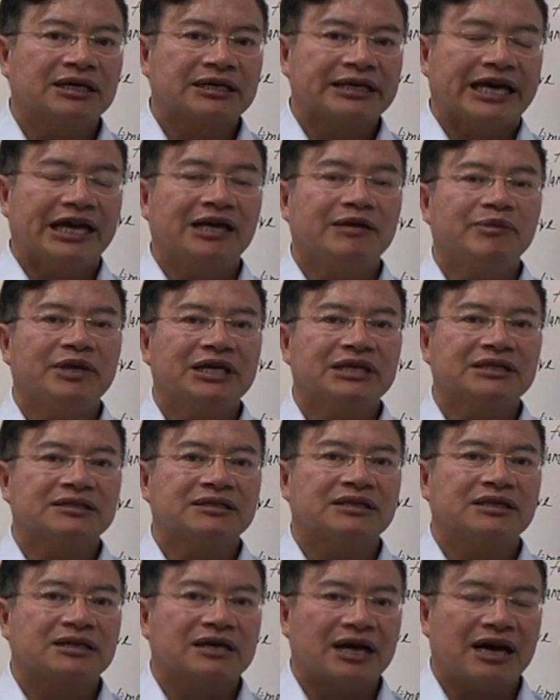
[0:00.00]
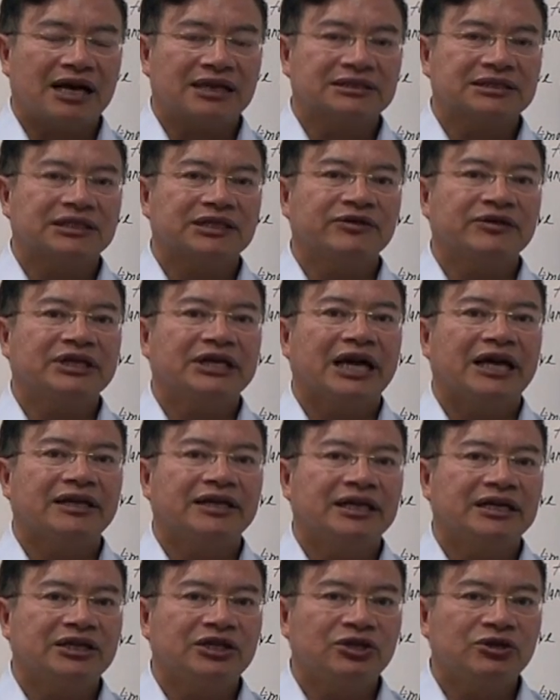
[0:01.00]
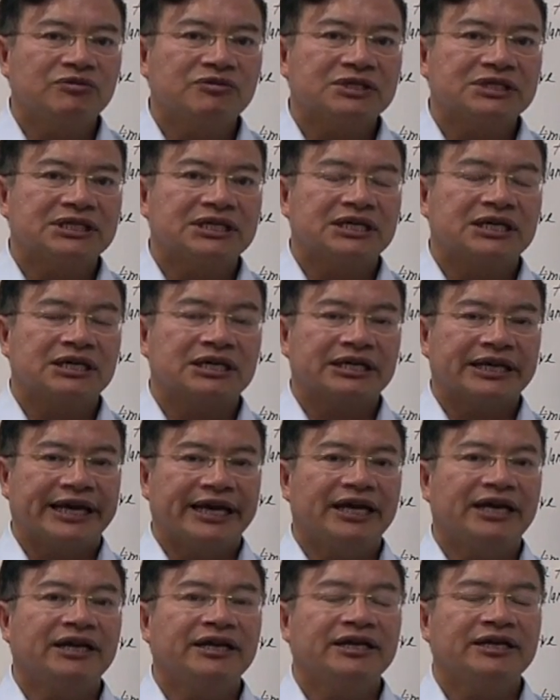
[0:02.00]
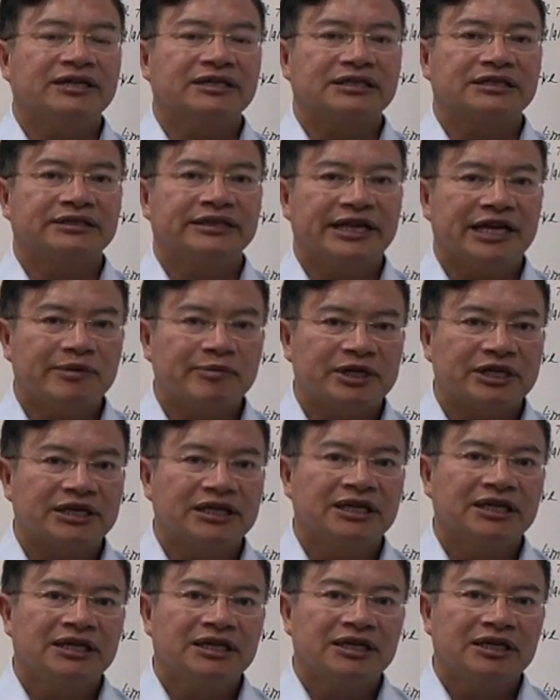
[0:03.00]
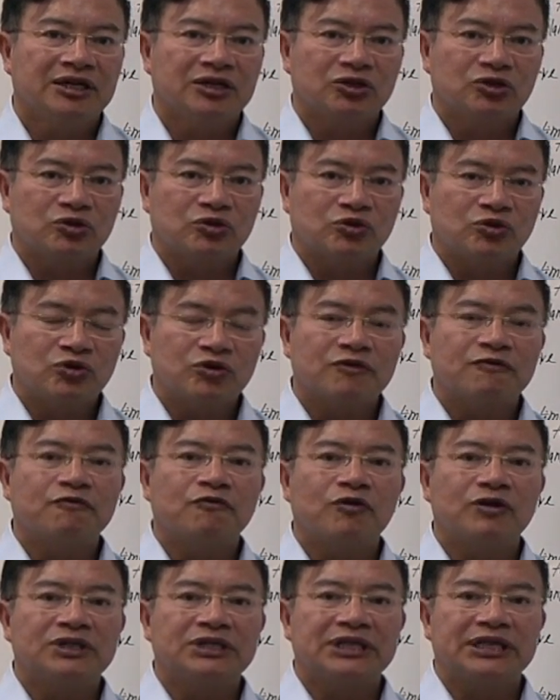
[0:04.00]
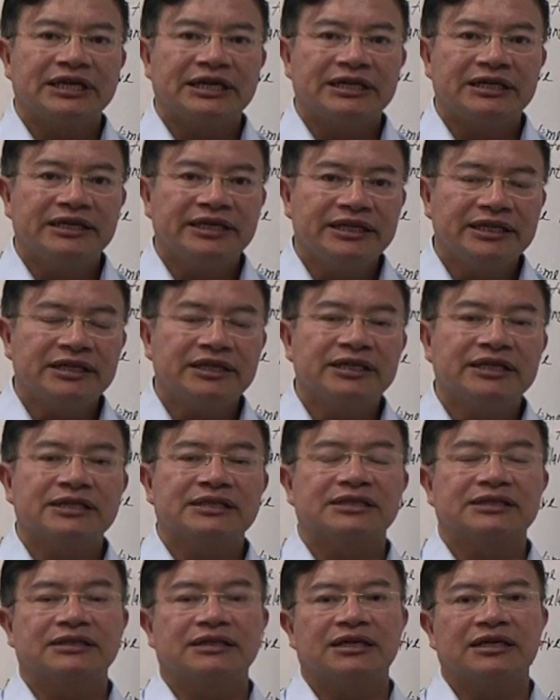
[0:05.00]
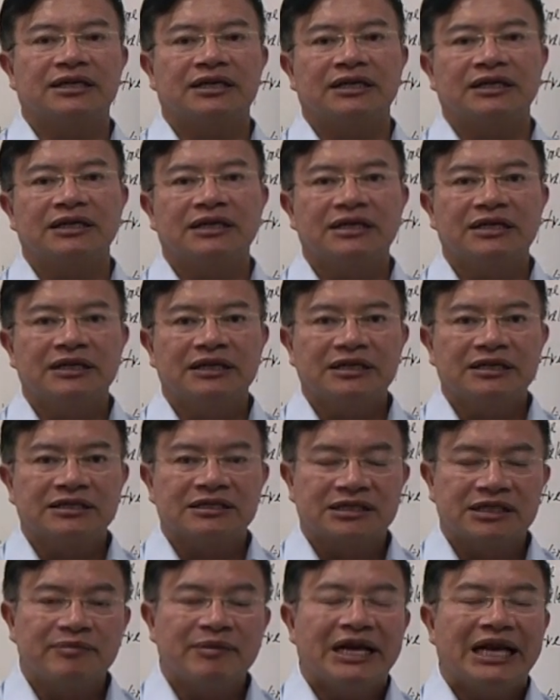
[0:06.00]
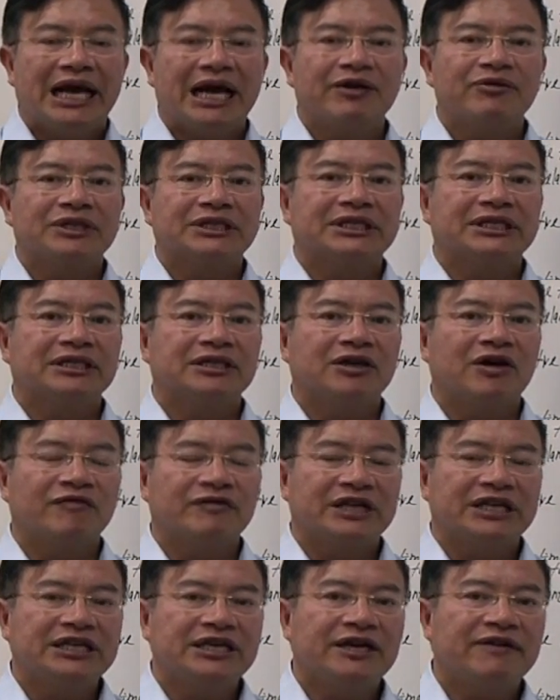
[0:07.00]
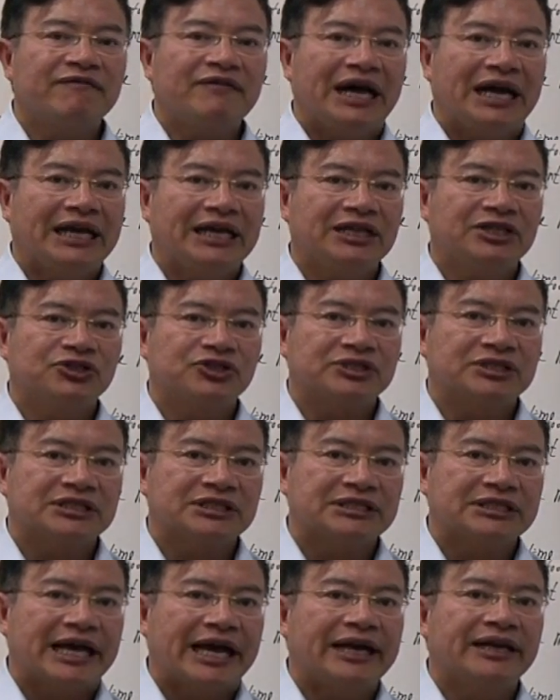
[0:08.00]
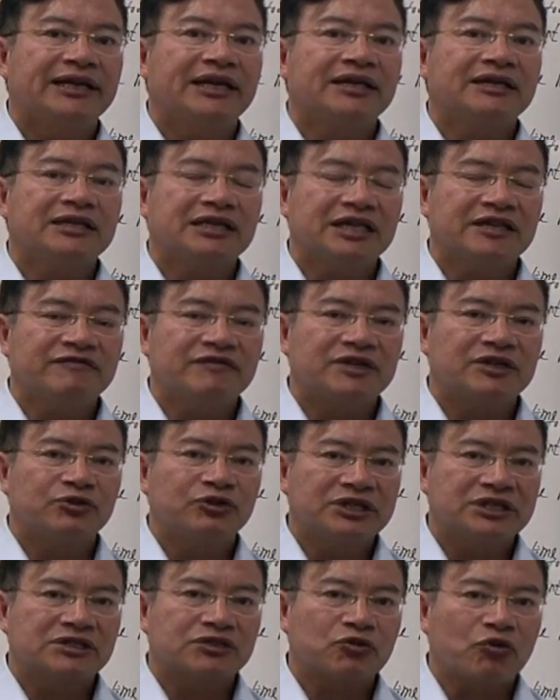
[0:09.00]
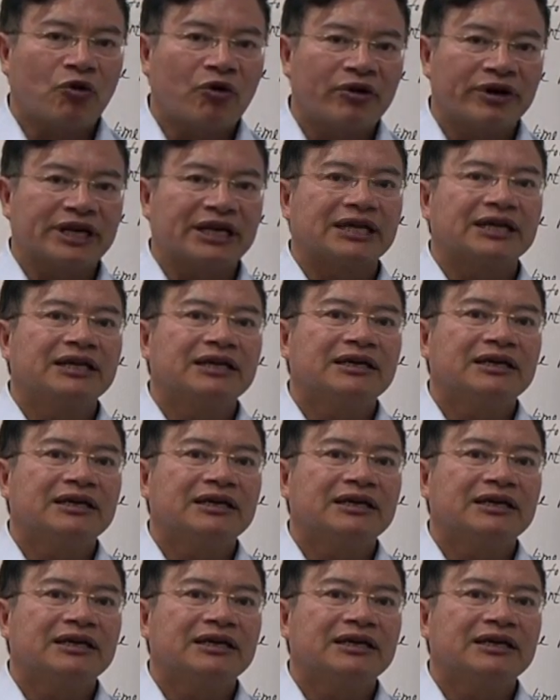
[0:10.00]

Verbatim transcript: uh, k-means uh, clustering and then use uh, k nearest neighbor to look for the nearest uh, similarity of the EM violations and then give a risk scoring